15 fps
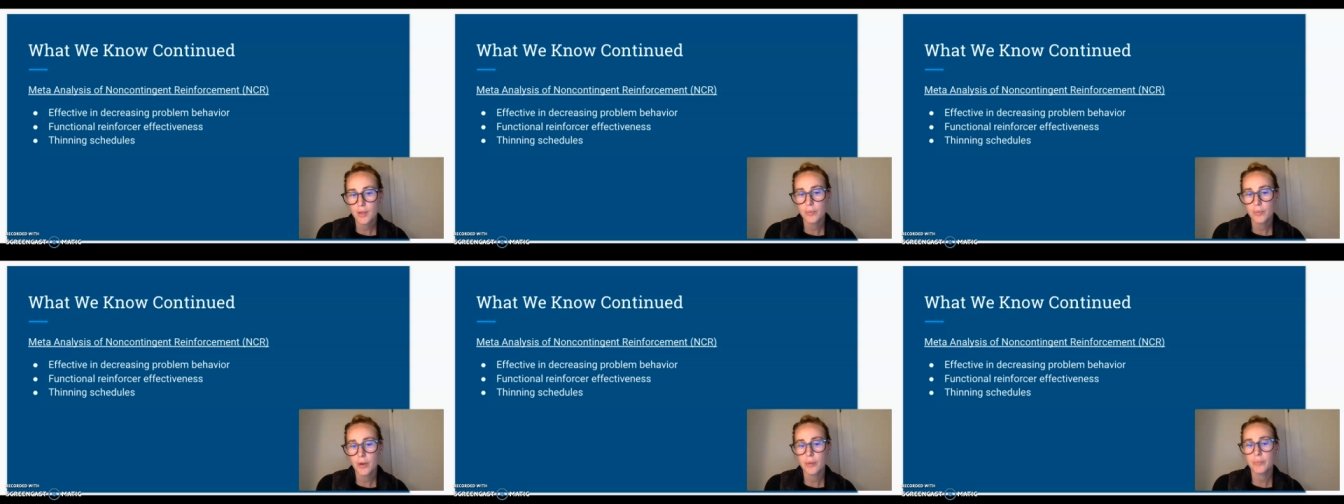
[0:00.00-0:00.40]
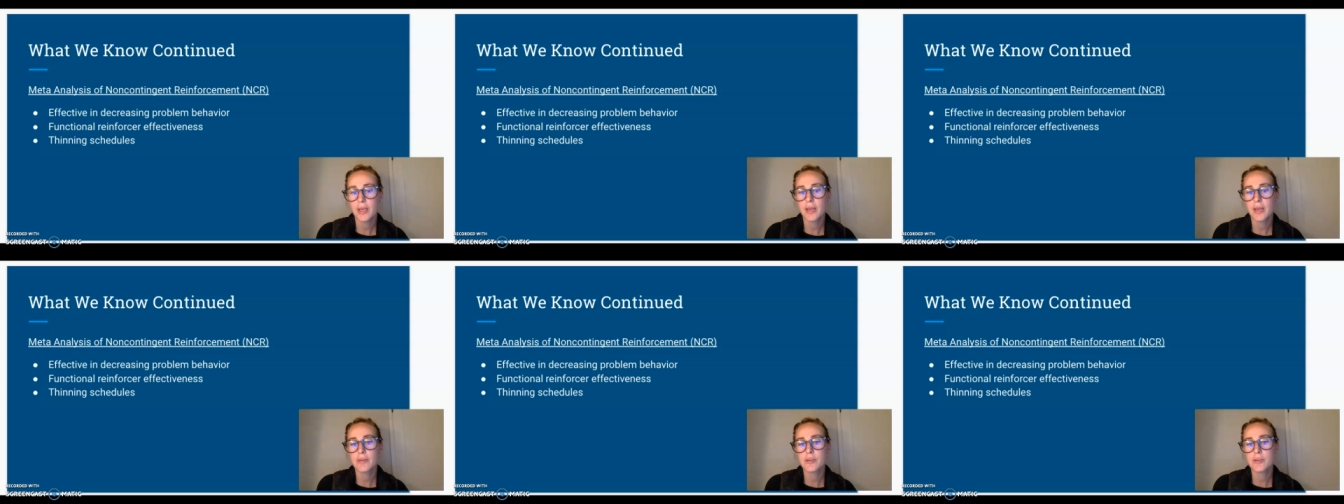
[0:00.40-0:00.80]
Problem
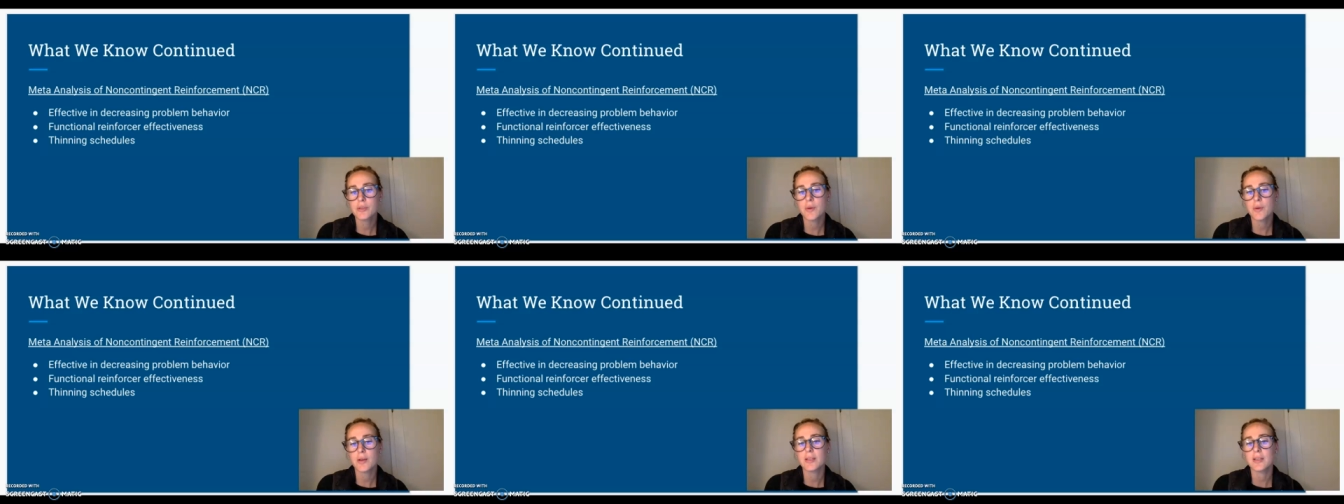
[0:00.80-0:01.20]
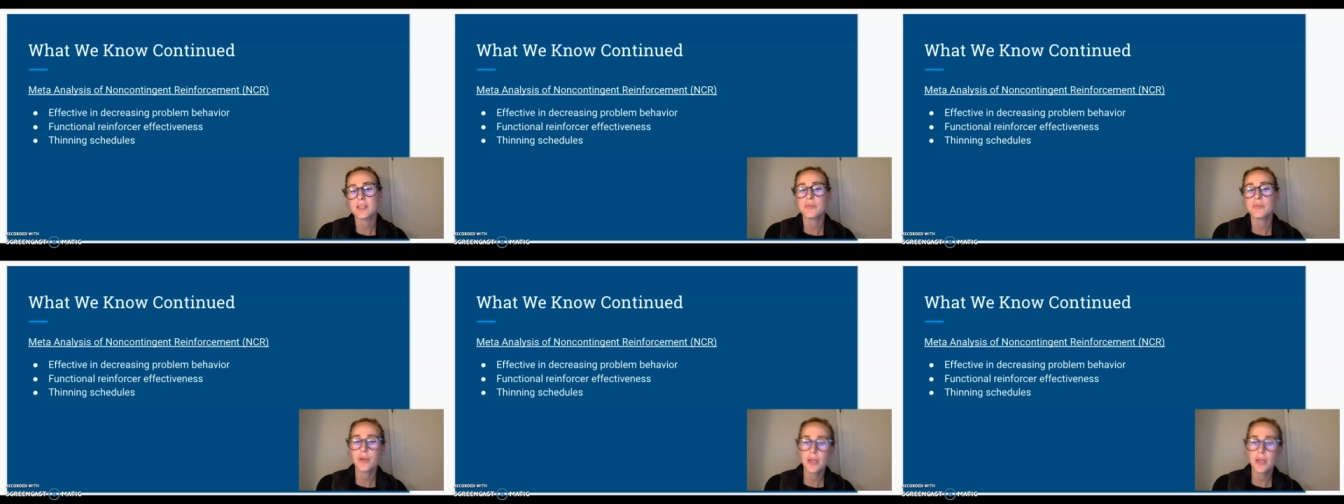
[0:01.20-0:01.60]
behaviors, while
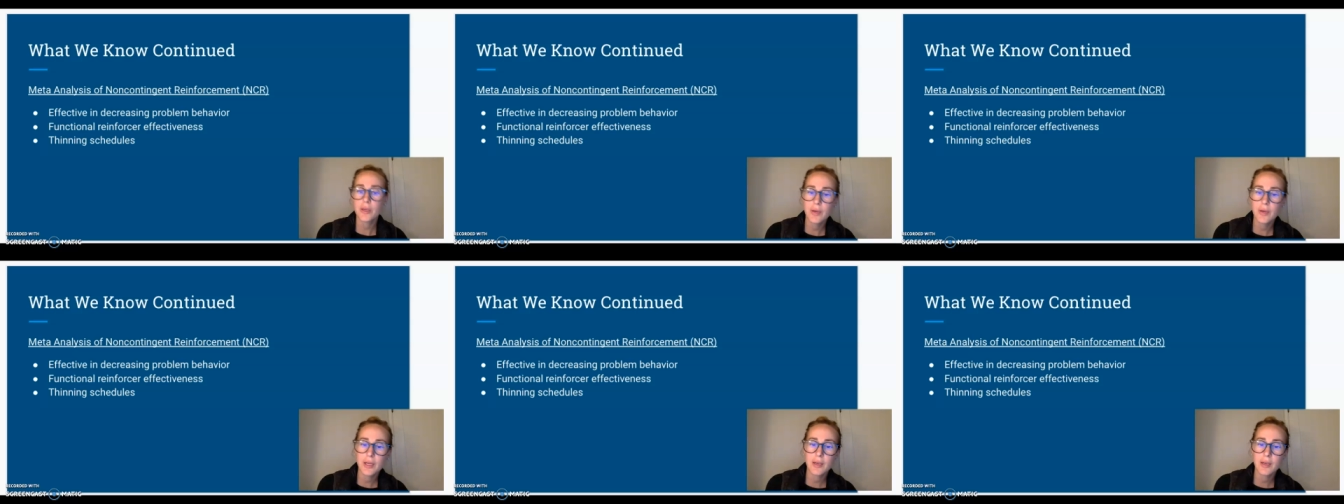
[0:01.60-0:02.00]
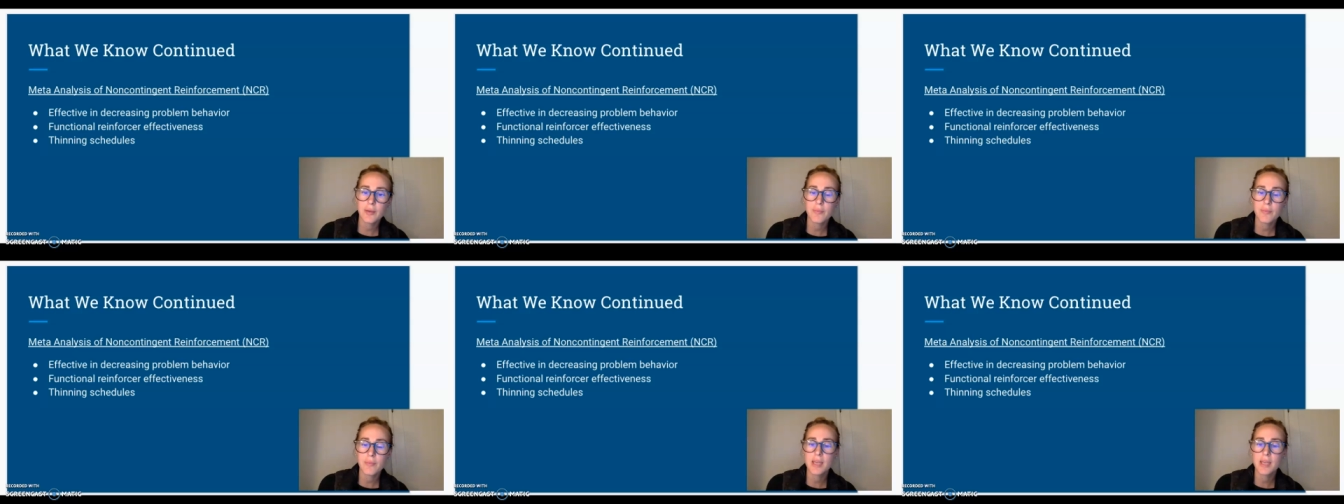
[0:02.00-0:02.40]
less frequent,
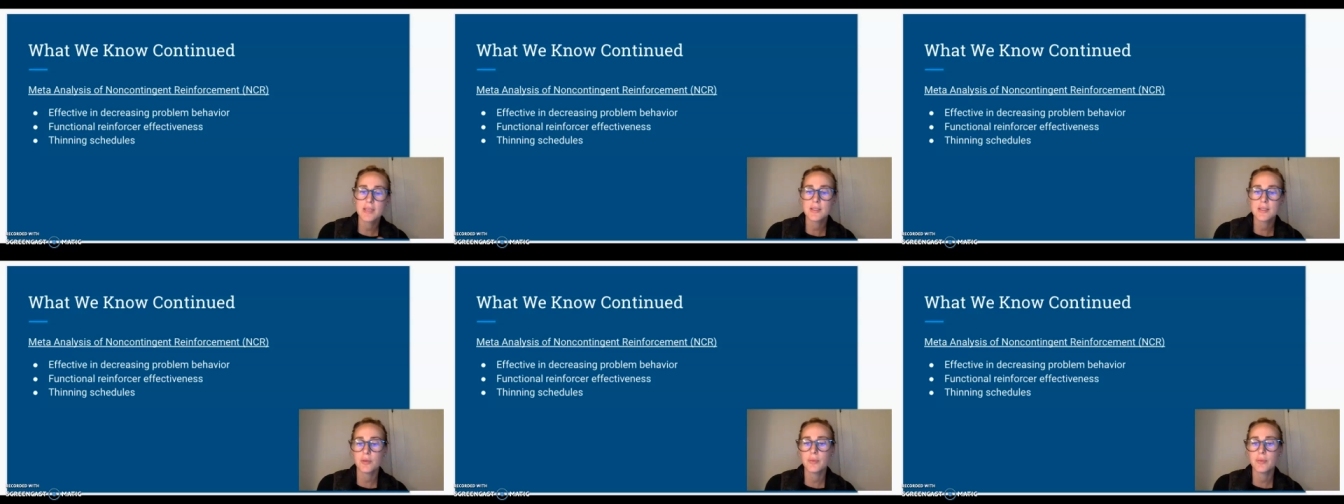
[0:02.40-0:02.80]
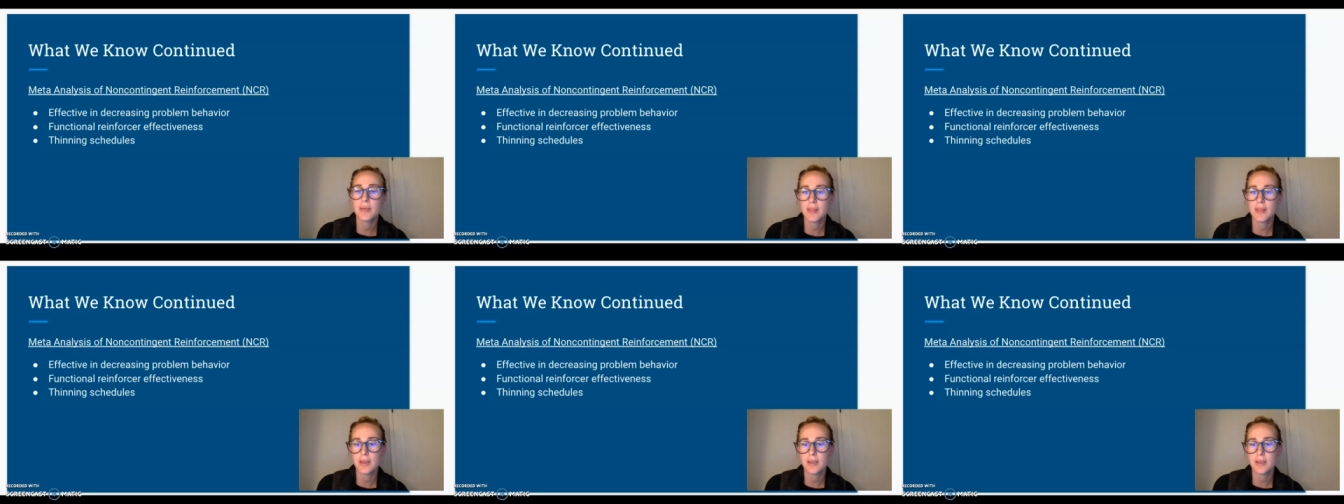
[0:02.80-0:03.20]
may still be
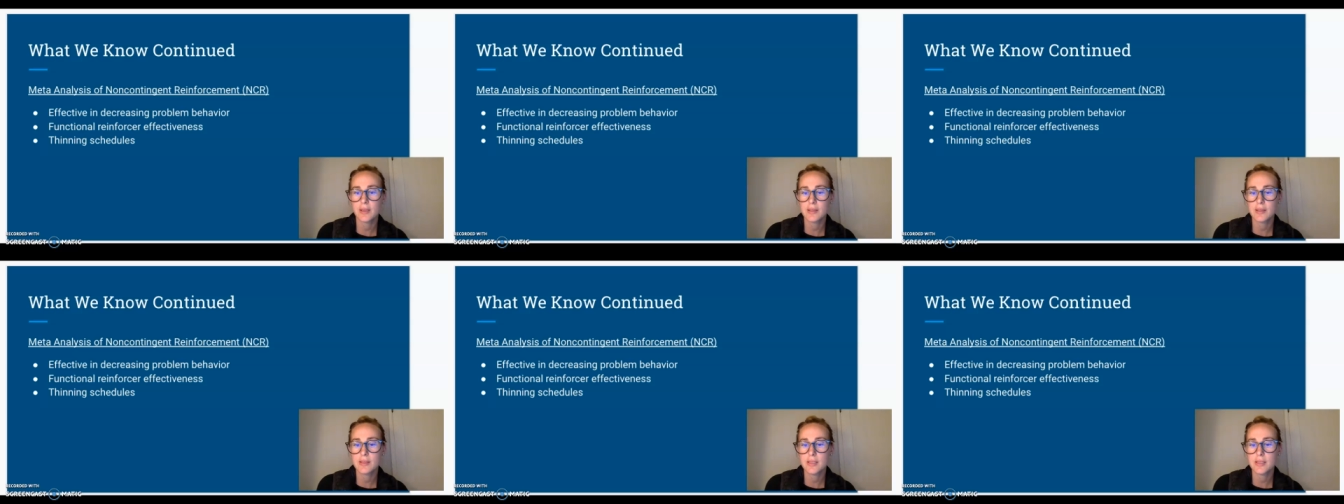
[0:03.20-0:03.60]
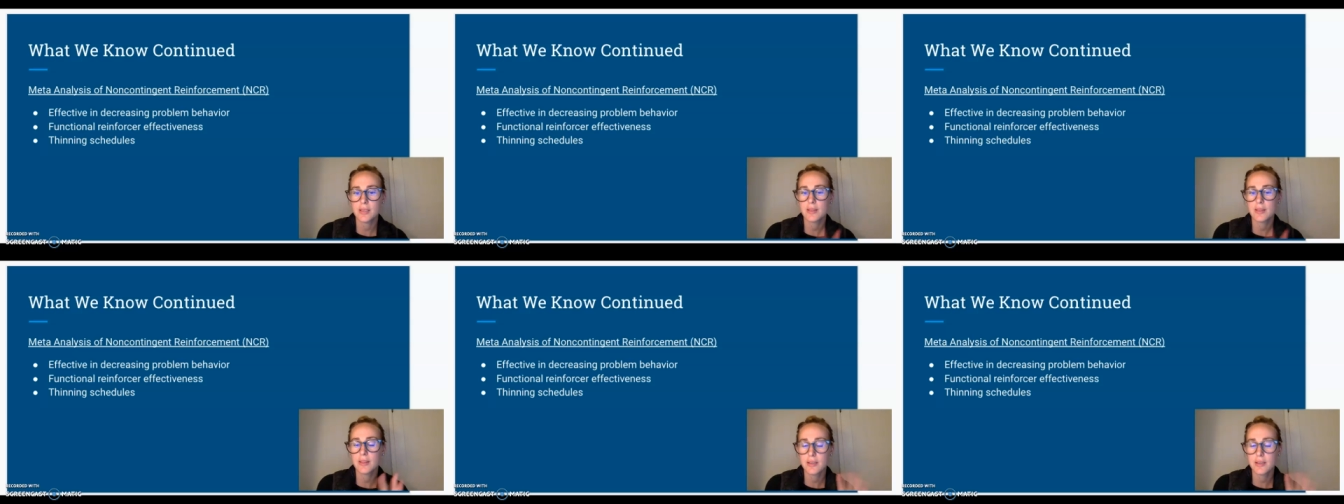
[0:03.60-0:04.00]
at
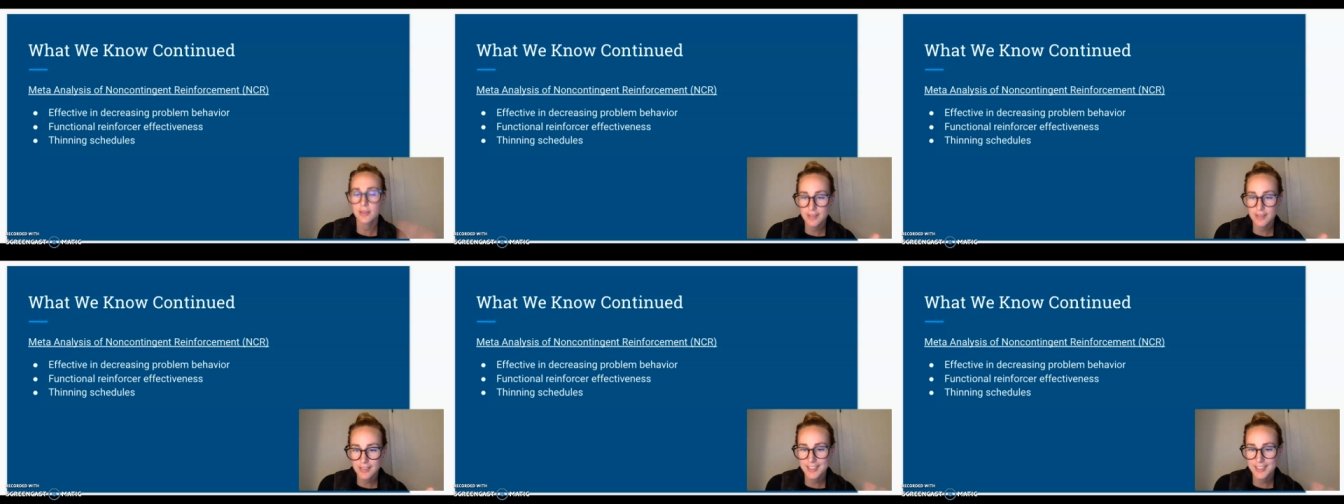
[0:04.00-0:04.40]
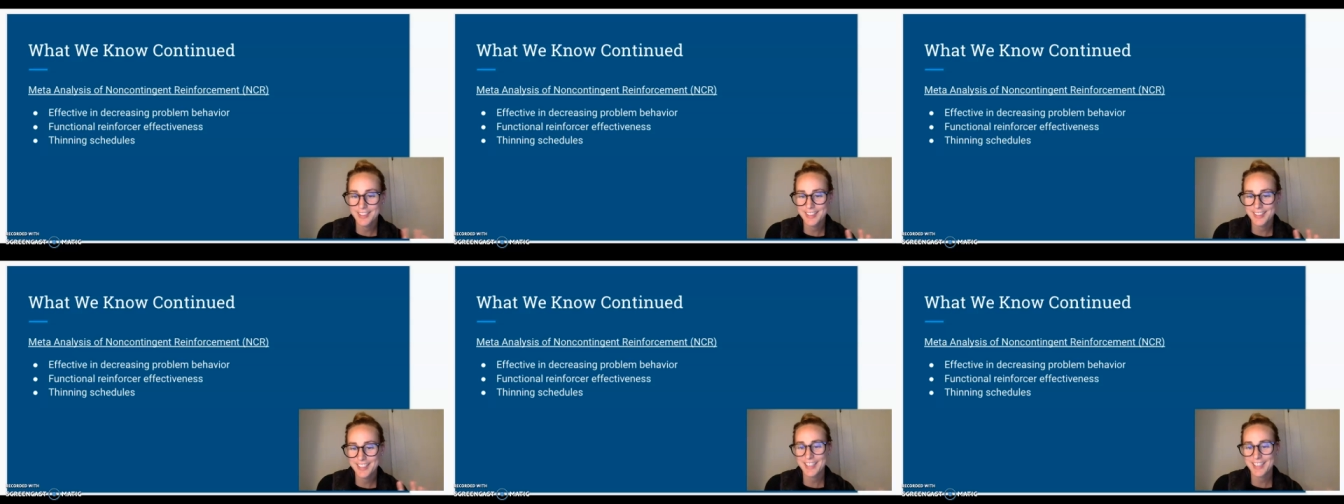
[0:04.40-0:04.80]
the
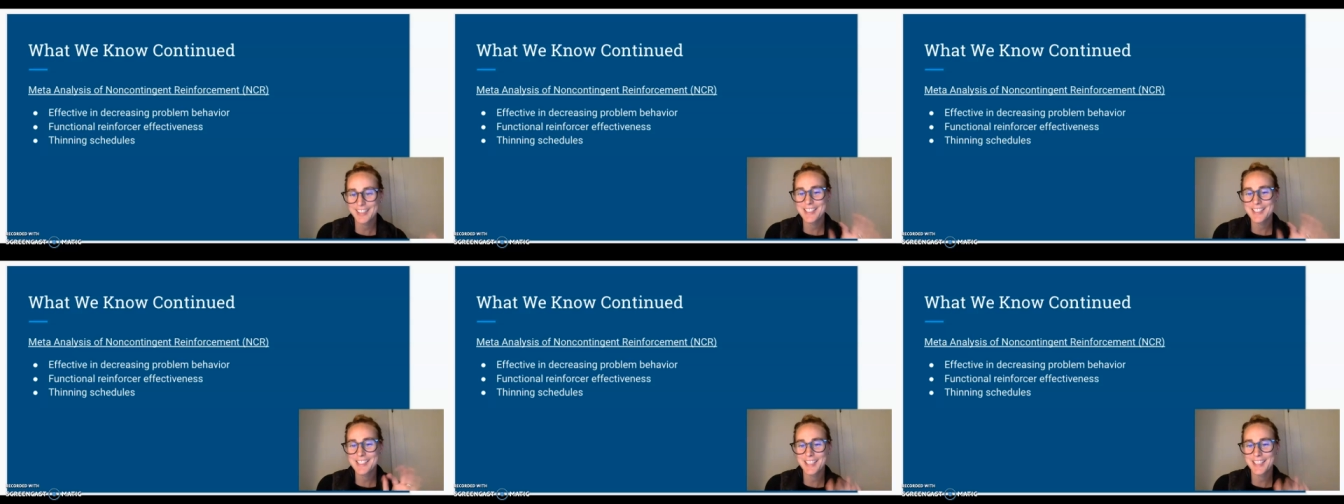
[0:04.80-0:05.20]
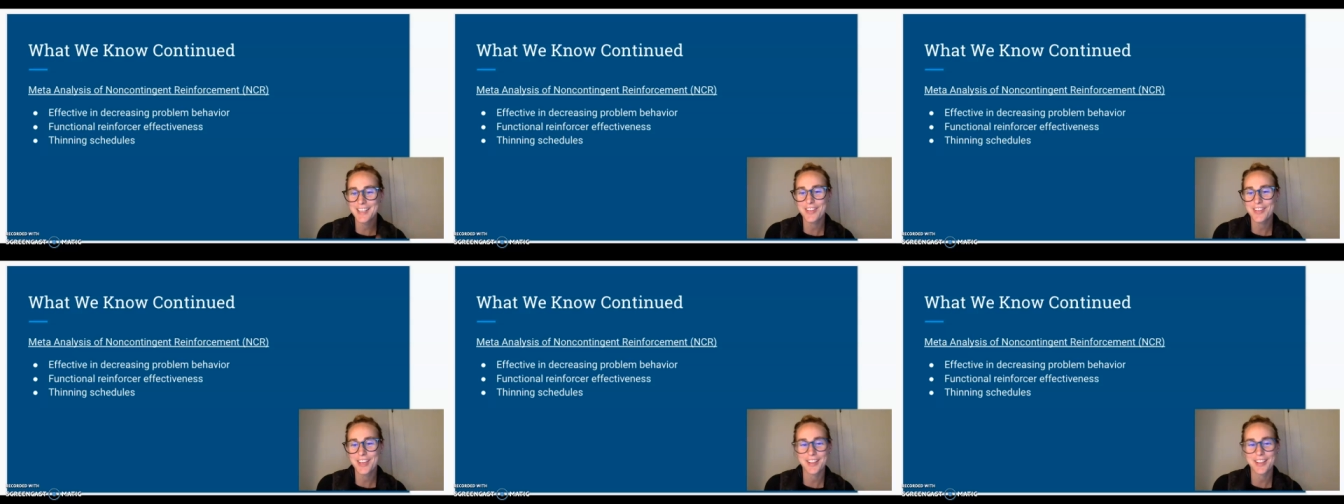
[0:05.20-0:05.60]
clinically
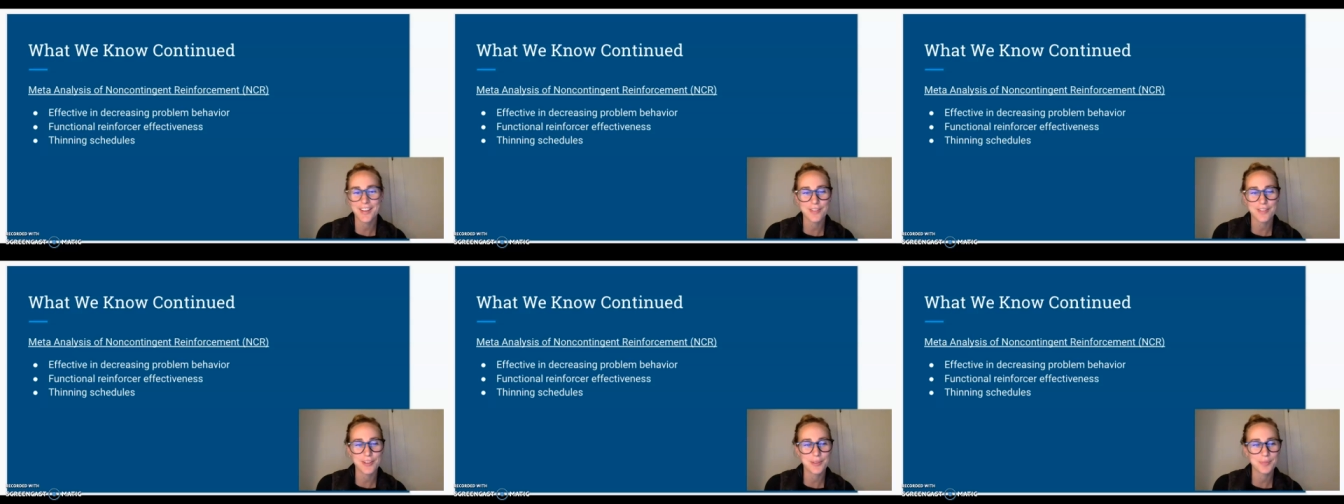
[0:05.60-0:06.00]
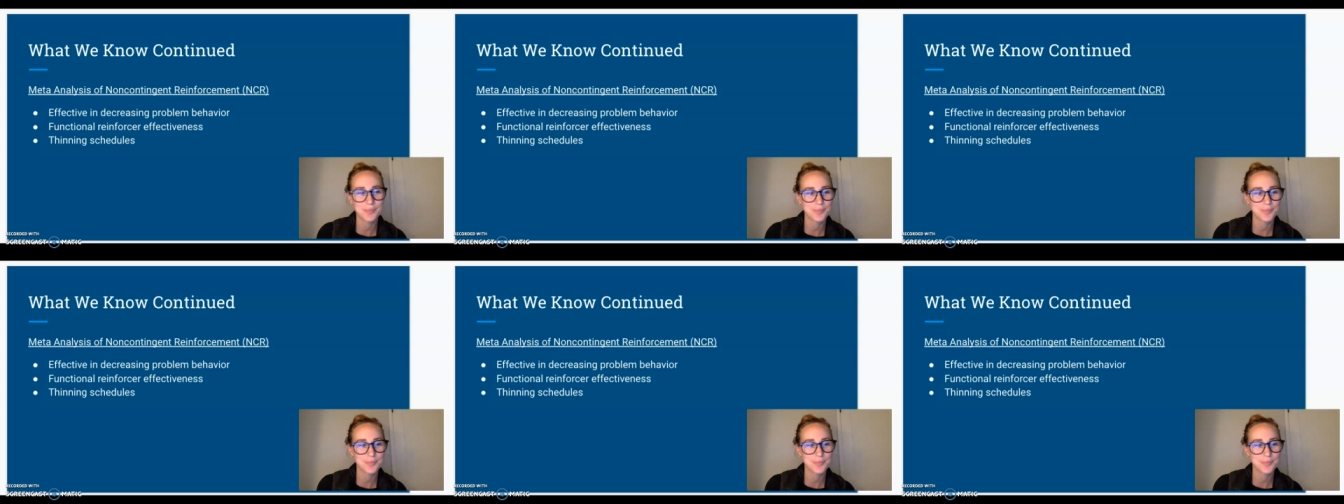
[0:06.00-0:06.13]
significant level.